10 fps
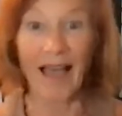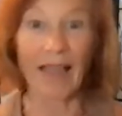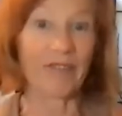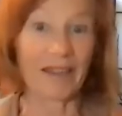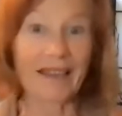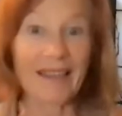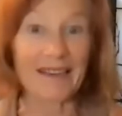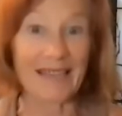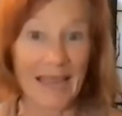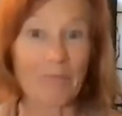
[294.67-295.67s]
I felt like
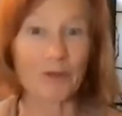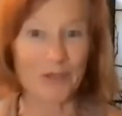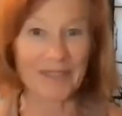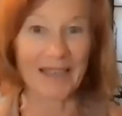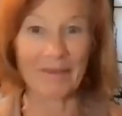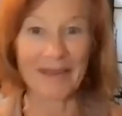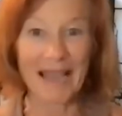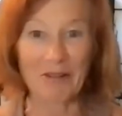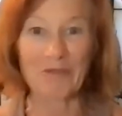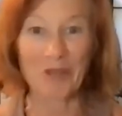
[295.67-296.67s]
a gay person coming
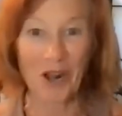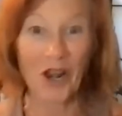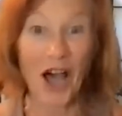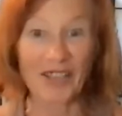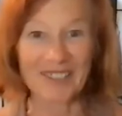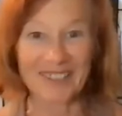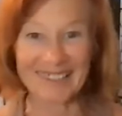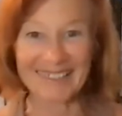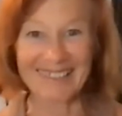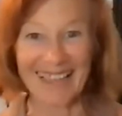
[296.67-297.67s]
out of the closet
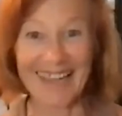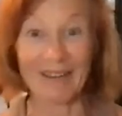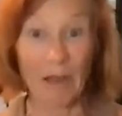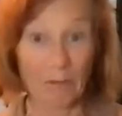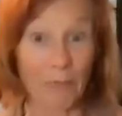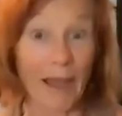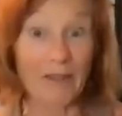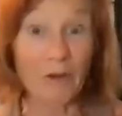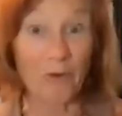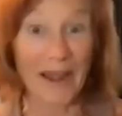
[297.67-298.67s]
and saying,
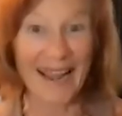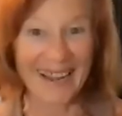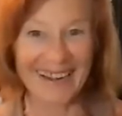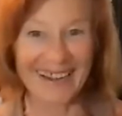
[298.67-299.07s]
by the way,